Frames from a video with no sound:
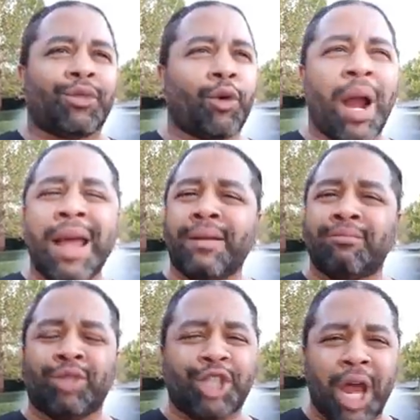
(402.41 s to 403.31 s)

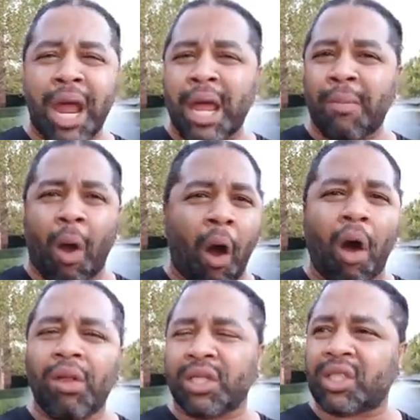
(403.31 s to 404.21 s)
threaten, shame,
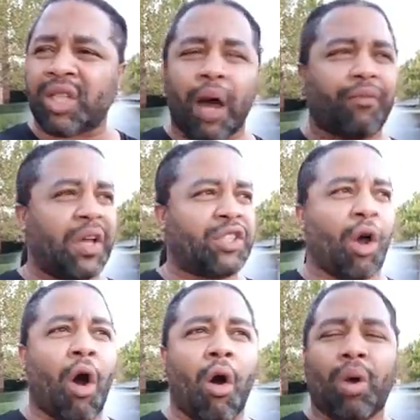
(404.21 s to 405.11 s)
all of the stuff that
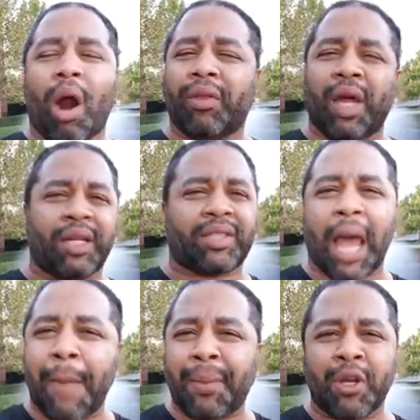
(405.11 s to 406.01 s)
has
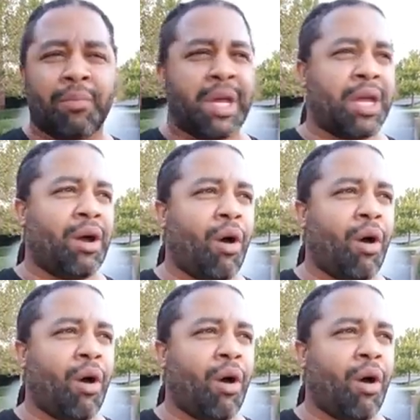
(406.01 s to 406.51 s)
happened to me